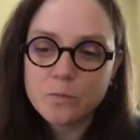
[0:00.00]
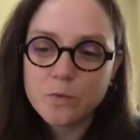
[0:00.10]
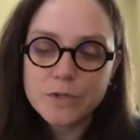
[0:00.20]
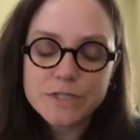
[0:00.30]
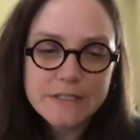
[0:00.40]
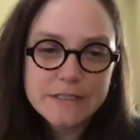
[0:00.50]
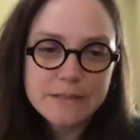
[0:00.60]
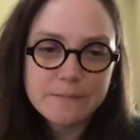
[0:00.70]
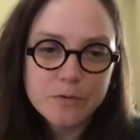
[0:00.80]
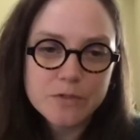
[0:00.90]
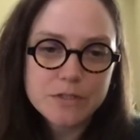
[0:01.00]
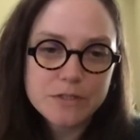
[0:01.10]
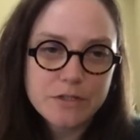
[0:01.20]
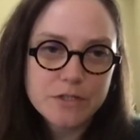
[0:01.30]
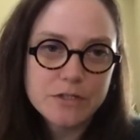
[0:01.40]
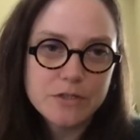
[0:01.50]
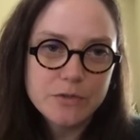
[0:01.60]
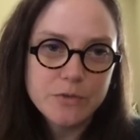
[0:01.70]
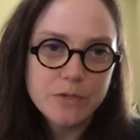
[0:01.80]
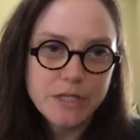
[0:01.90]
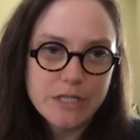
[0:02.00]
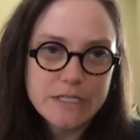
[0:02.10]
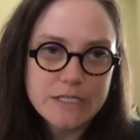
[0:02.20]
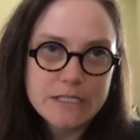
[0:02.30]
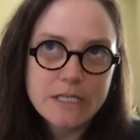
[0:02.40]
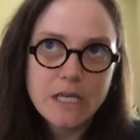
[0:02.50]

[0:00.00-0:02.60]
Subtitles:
what we're seeing some folks start to do is